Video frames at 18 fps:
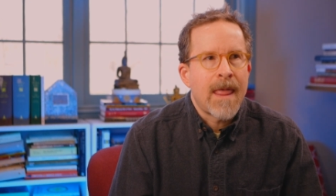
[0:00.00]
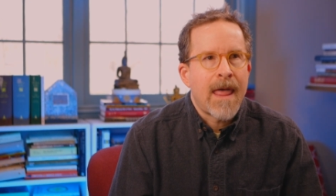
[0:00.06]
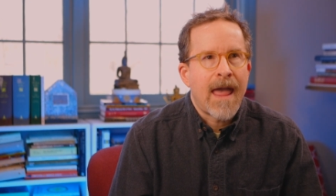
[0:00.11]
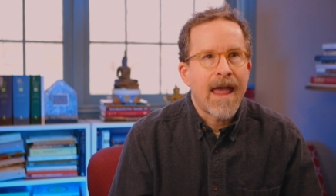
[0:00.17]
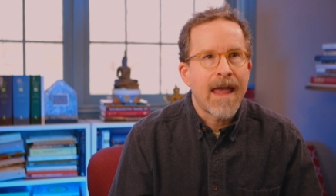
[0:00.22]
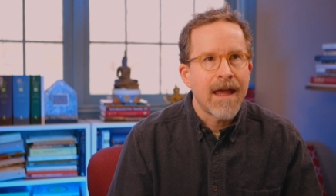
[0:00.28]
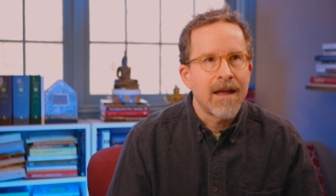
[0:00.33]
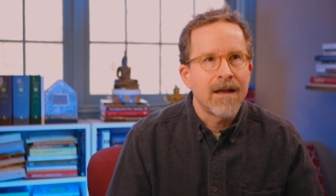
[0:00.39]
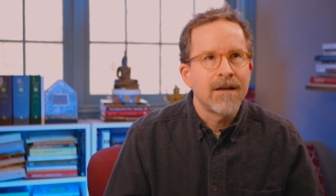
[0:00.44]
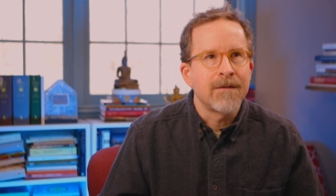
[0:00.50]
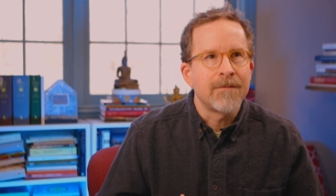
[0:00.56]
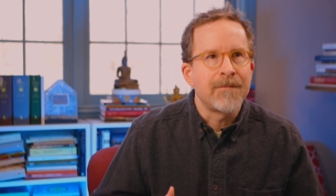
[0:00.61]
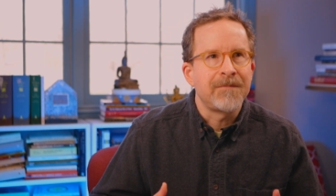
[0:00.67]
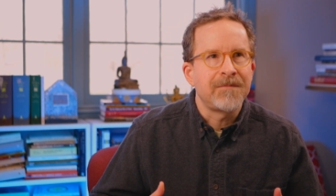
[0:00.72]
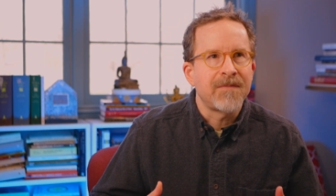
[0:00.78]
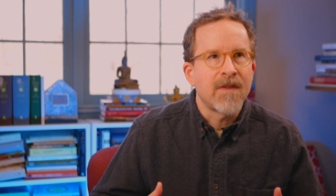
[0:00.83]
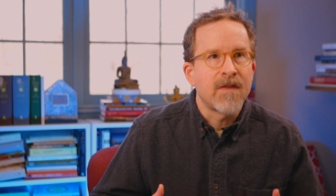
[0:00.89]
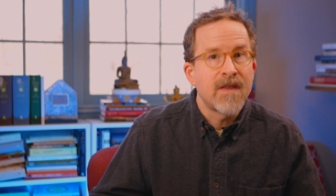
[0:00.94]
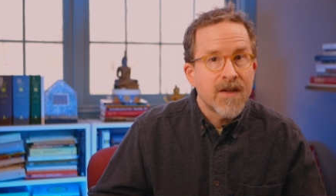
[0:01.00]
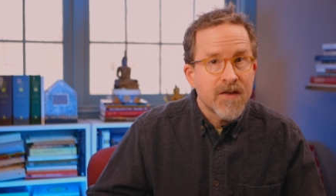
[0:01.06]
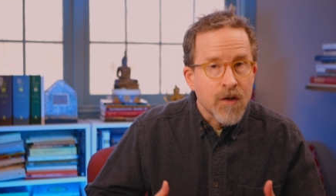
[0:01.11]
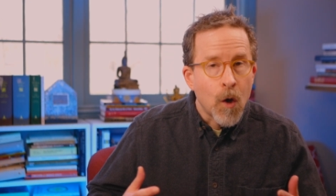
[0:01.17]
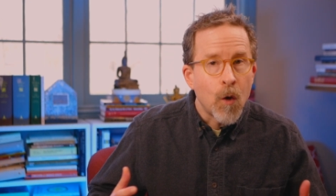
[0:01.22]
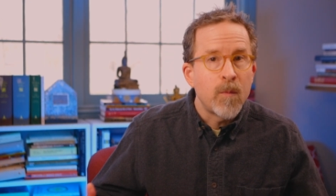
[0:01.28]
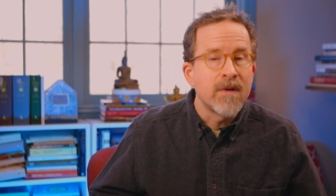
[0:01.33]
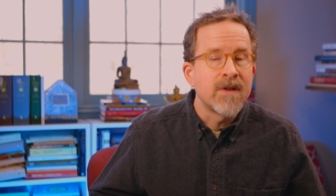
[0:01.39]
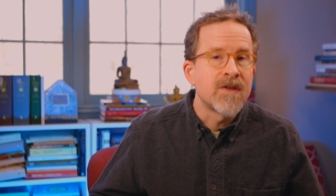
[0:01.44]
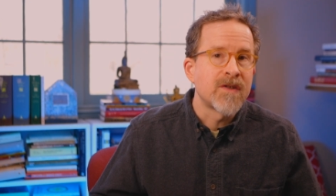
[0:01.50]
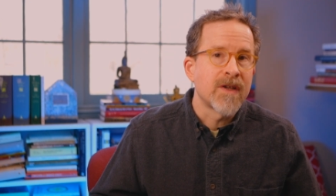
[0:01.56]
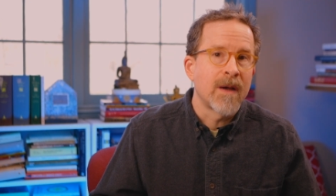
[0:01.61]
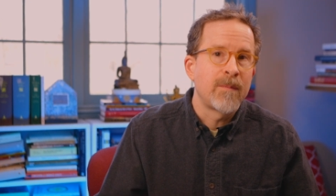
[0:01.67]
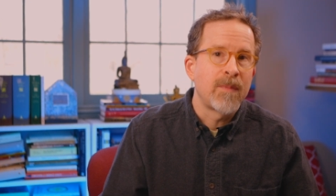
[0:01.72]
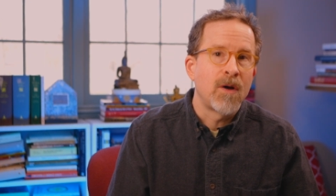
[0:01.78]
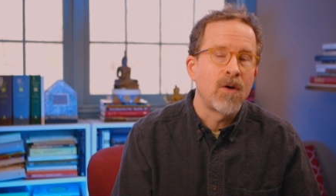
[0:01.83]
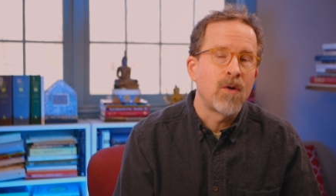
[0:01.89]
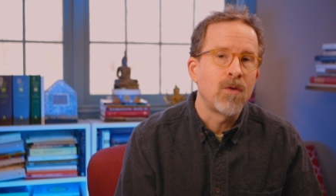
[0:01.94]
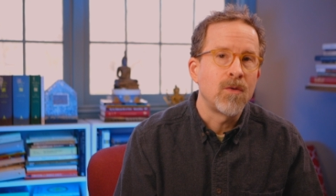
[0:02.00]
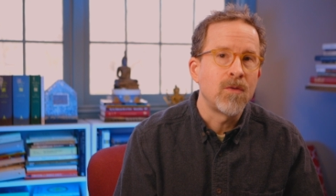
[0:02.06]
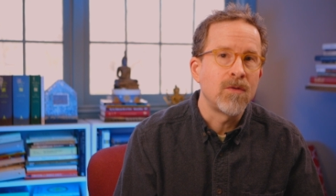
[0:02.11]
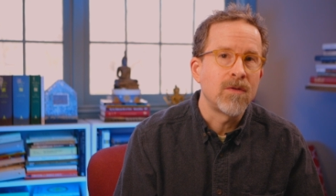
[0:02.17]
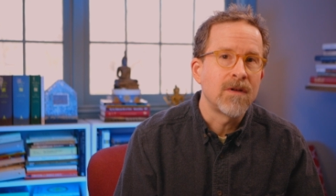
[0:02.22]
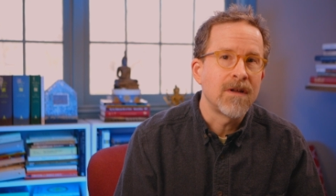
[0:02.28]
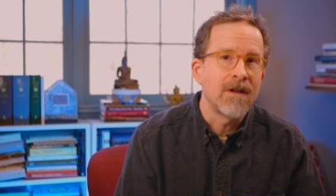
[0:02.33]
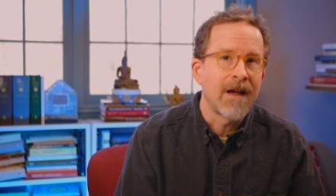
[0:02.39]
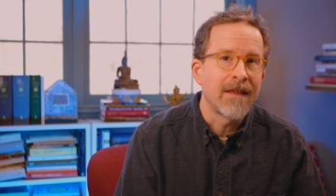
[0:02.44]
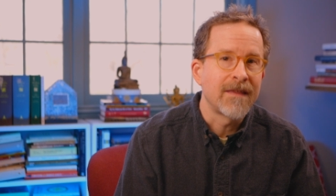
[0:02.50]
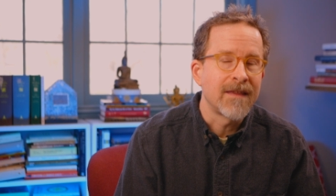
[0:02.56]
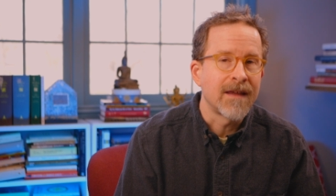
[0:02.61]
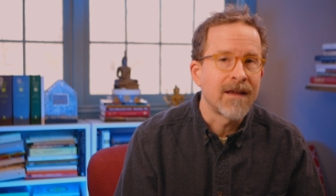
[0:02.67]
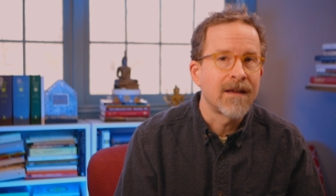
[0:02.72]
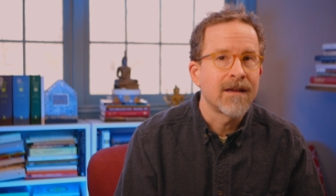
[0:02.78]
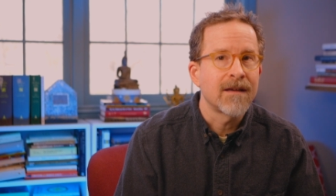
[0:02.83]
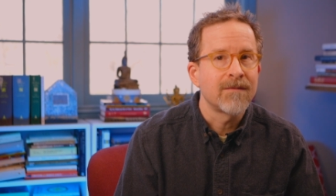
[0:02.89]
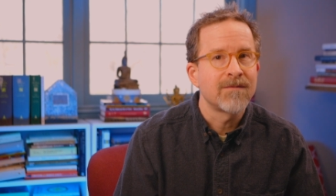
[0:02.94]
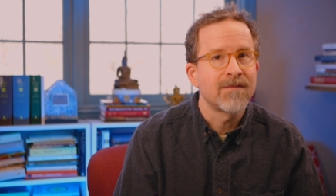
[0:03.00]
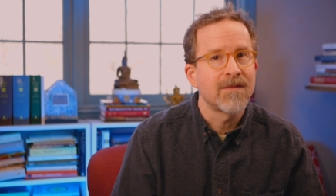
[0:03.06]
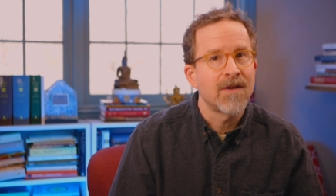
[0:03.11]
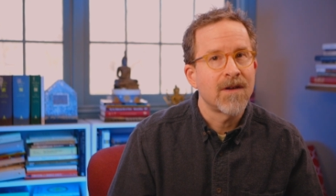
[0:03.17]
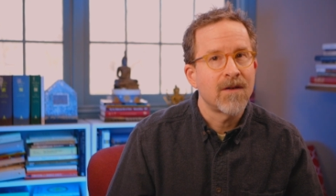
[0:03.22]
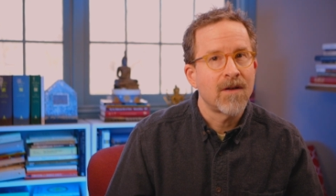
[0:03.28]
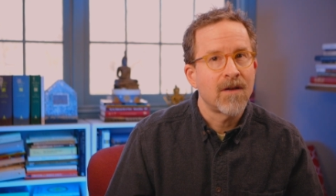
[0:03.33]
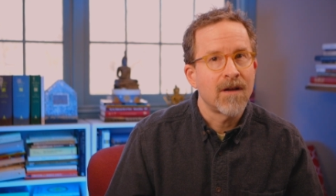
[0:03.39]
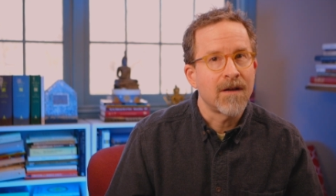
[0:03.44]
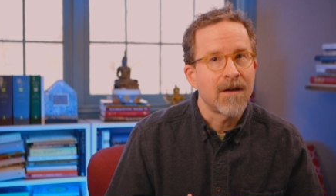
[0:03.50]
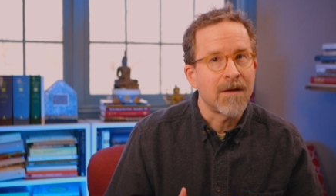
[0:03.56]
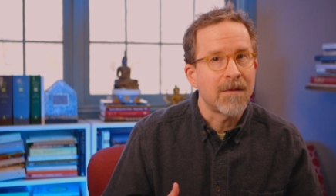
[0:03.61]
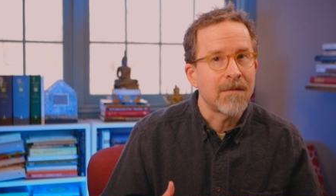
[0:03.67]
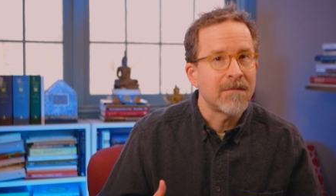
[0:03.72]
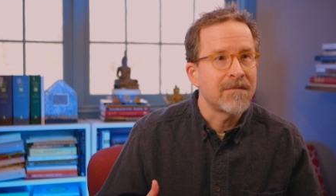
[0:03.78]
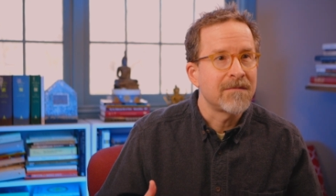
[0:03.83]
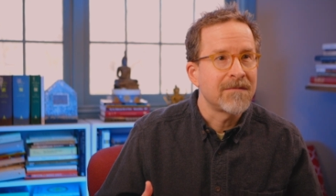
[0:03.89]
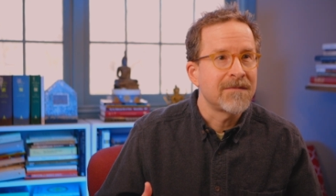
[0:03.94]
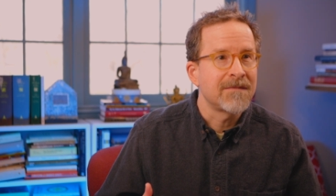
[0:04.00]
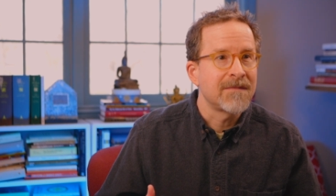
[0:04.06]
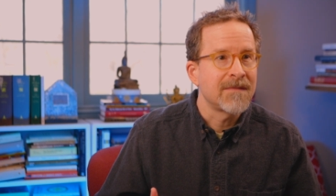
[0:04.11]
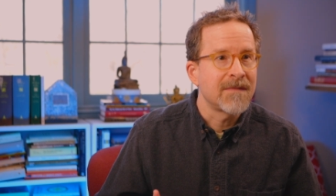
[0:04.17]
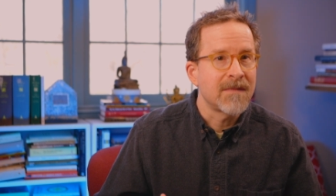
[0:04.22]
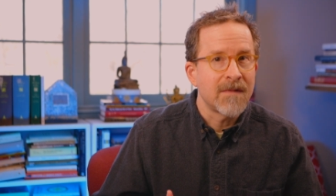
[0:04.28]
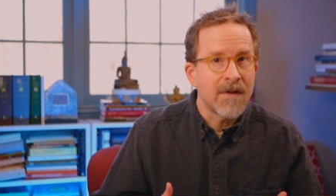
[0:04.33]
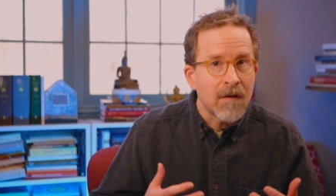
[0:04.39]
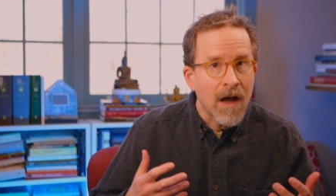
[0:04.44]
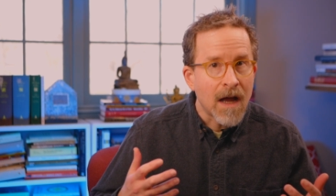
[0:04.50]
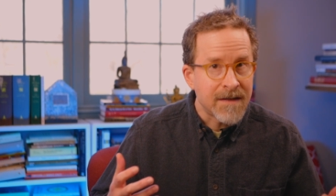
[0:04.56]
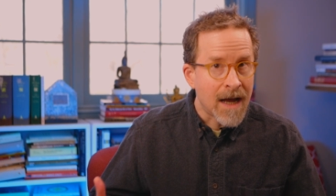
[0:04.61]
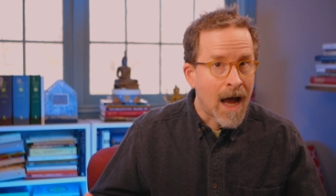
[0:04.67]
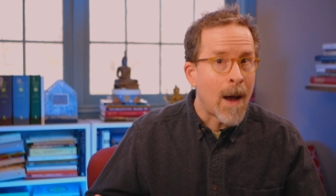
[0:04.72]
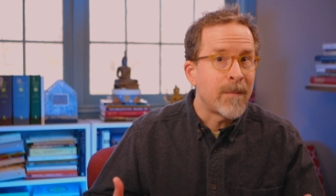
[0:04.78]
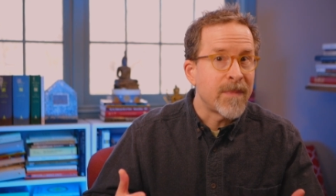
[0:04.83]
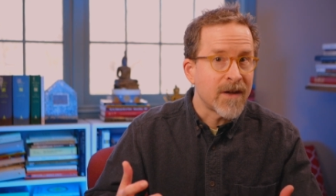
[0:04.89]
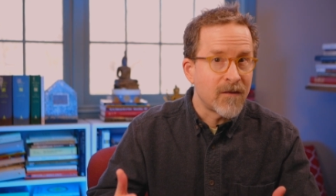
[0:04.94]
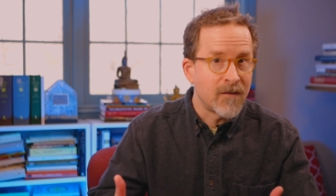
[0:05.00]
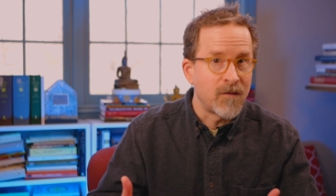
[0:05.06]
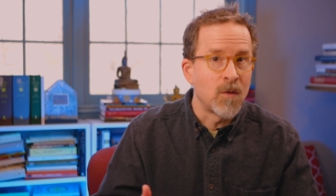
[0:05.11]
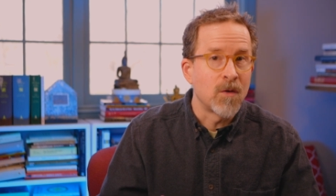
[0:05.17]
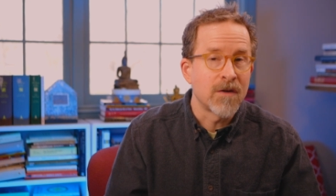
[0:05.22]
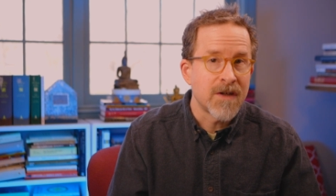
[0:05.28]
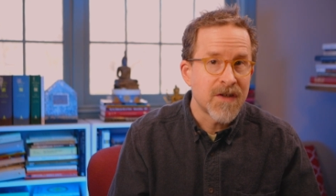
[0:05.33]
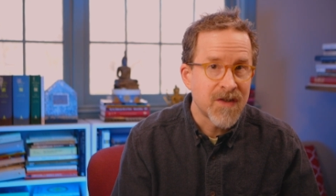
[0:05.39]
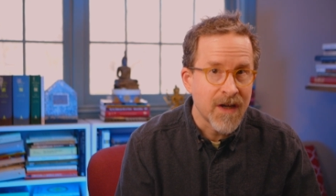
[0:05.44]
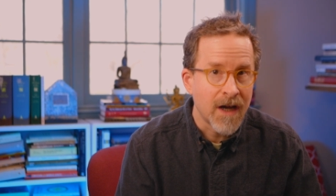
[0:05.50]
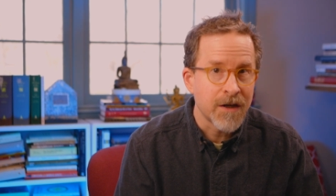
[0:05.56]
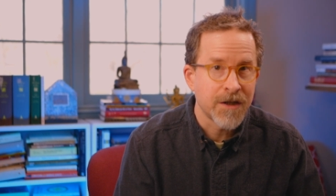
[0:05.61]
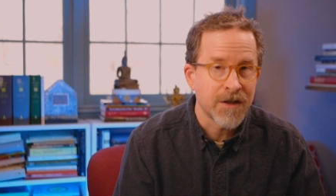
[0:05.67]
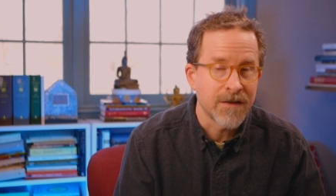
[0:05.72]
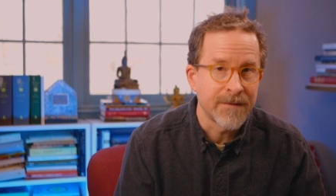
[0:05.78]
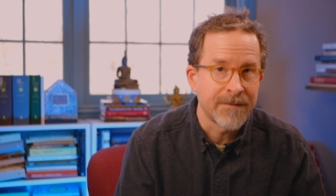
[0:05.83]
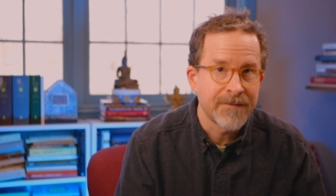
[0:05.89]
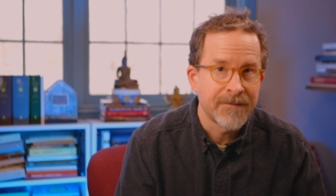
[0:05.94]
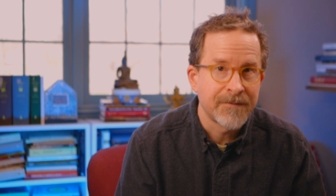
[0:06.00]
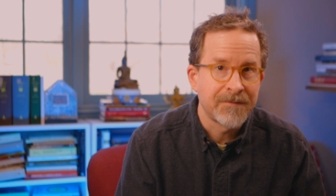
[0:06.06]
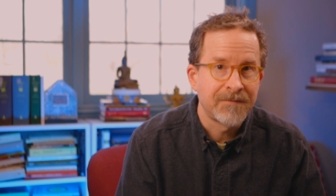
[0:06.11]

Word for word: And this opens up a whole, I think, uh, topic for discussion.